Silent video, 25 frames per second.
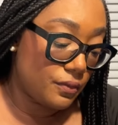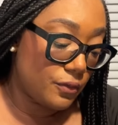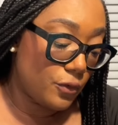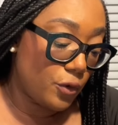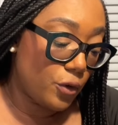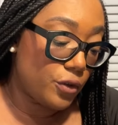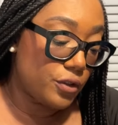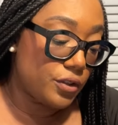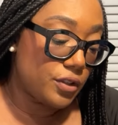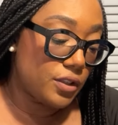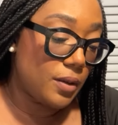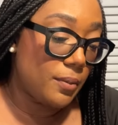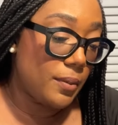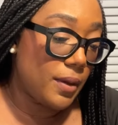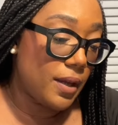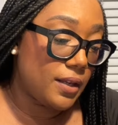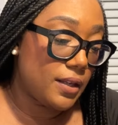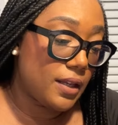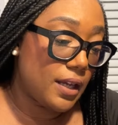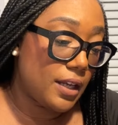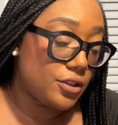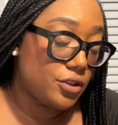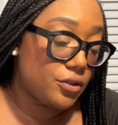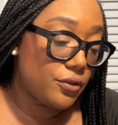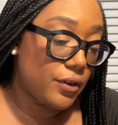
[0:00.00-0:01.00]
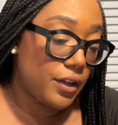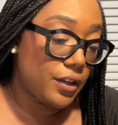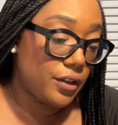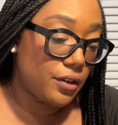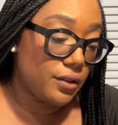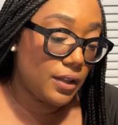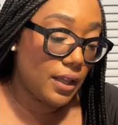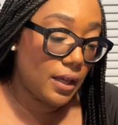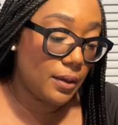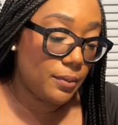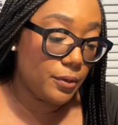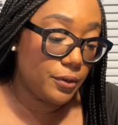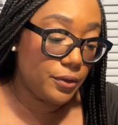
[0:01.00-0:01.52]
or somebody at your record
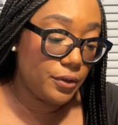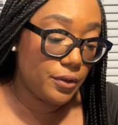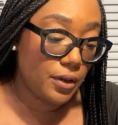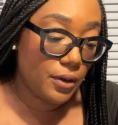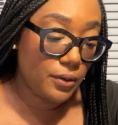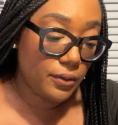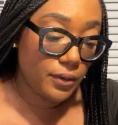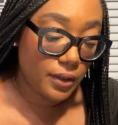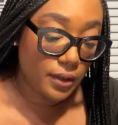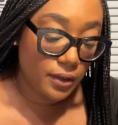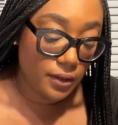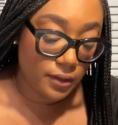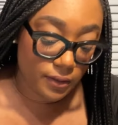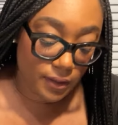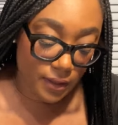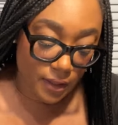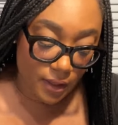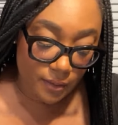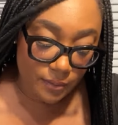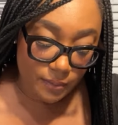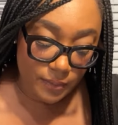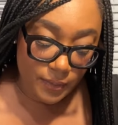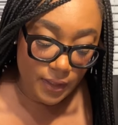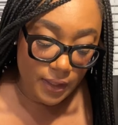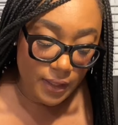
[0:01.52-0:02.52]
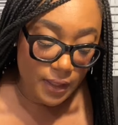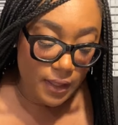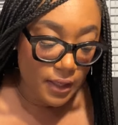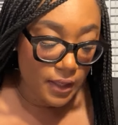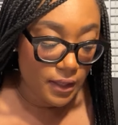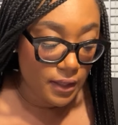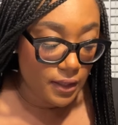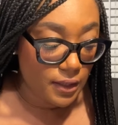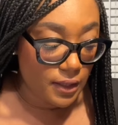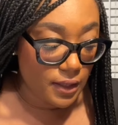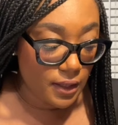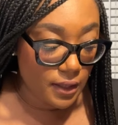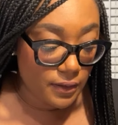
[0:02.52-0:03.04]
label you don't get a, Yep.
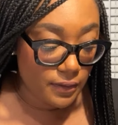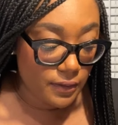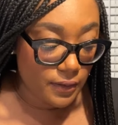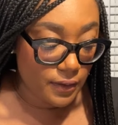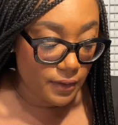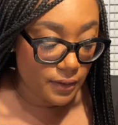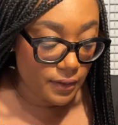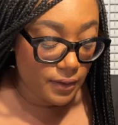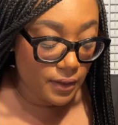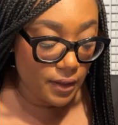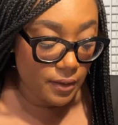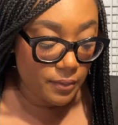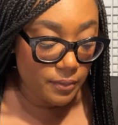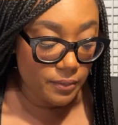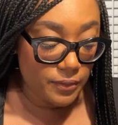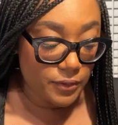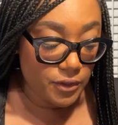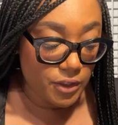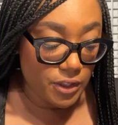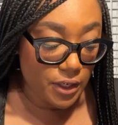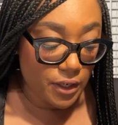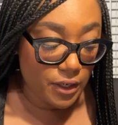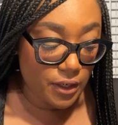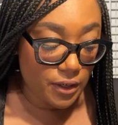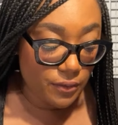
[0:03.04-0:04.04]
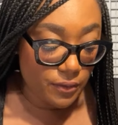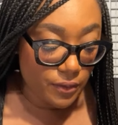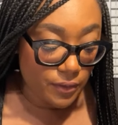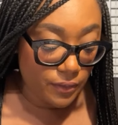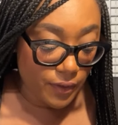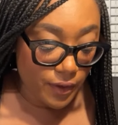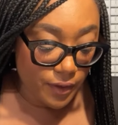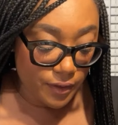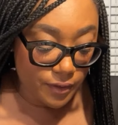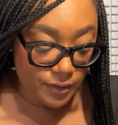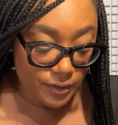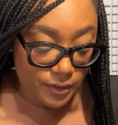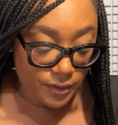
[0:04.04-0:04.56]
Yep, chariot
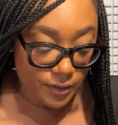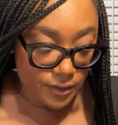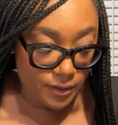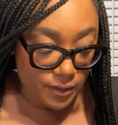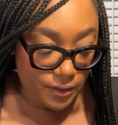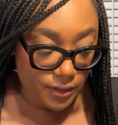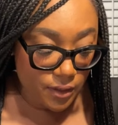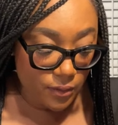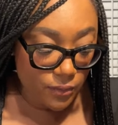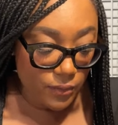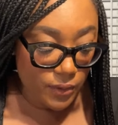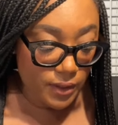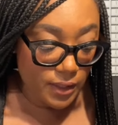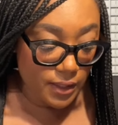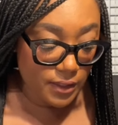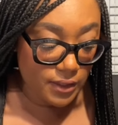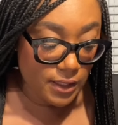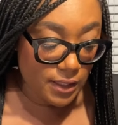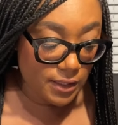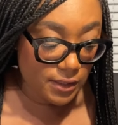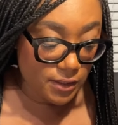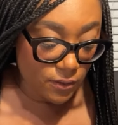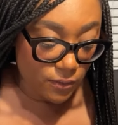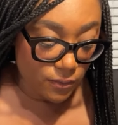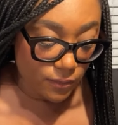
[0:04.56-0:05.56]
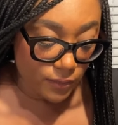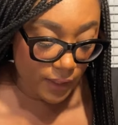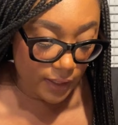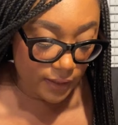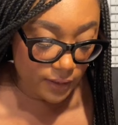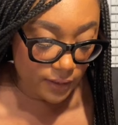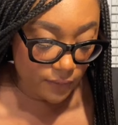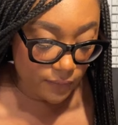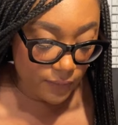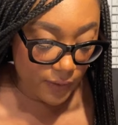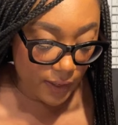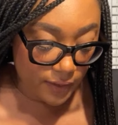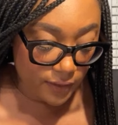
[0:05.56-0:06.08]
reverse. Someone that doesn't like
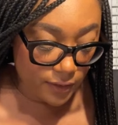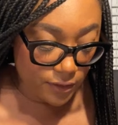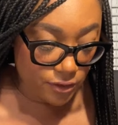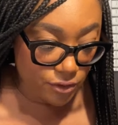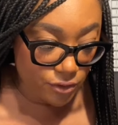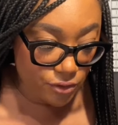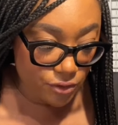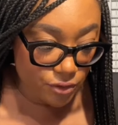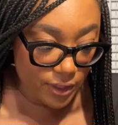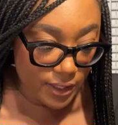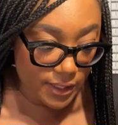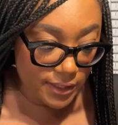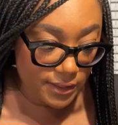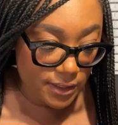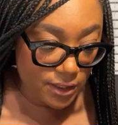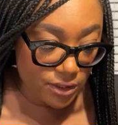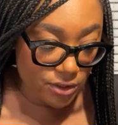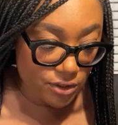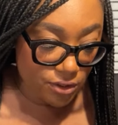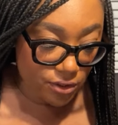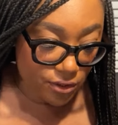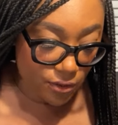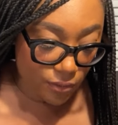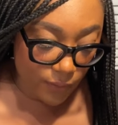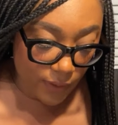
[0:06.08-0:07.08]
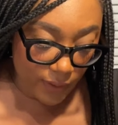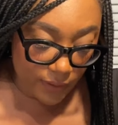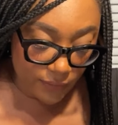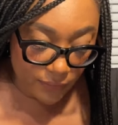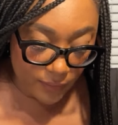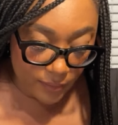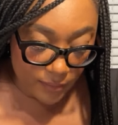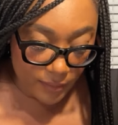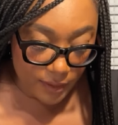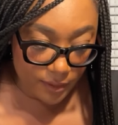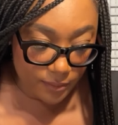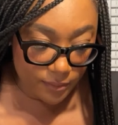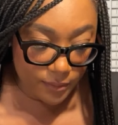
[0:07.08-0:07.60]
the fact that you transitioned away
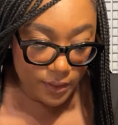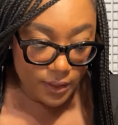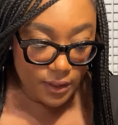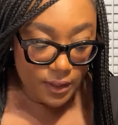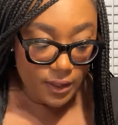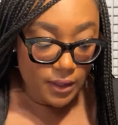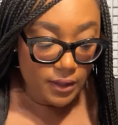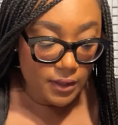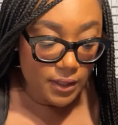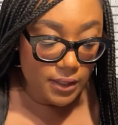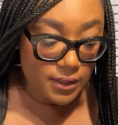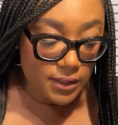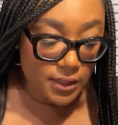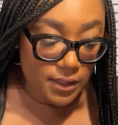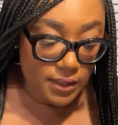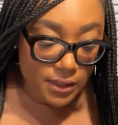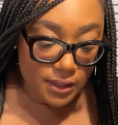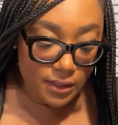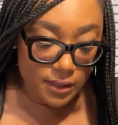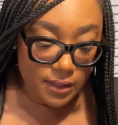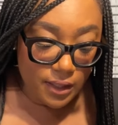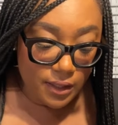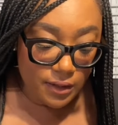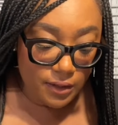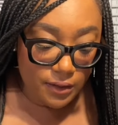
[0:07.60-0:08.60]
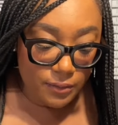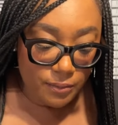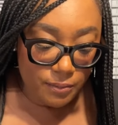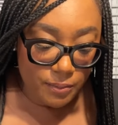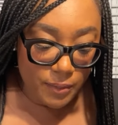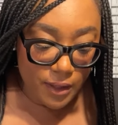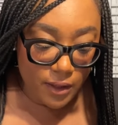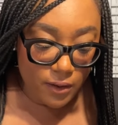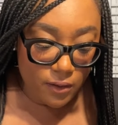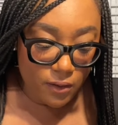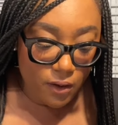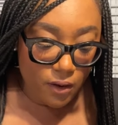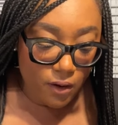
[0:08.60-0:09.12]
from them. This is another
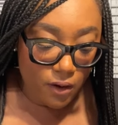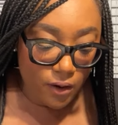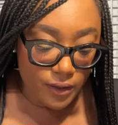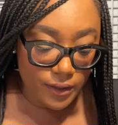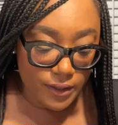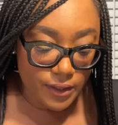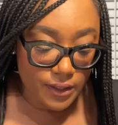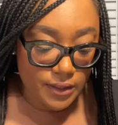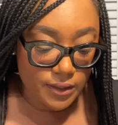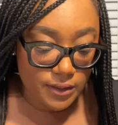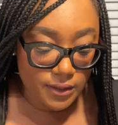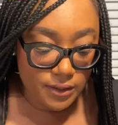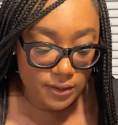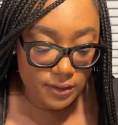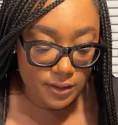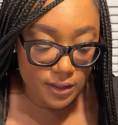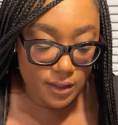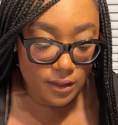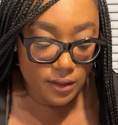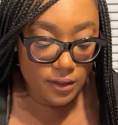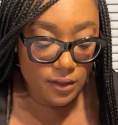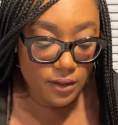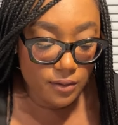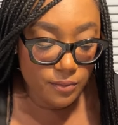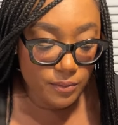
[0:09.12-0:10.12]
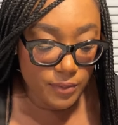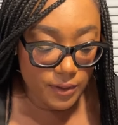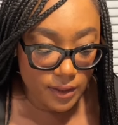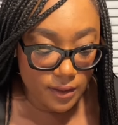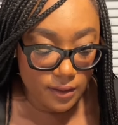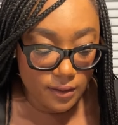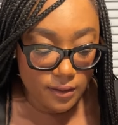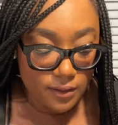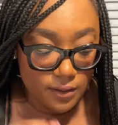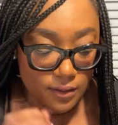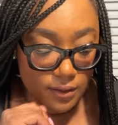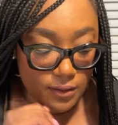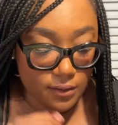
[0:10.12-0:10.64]
male artist. It could be.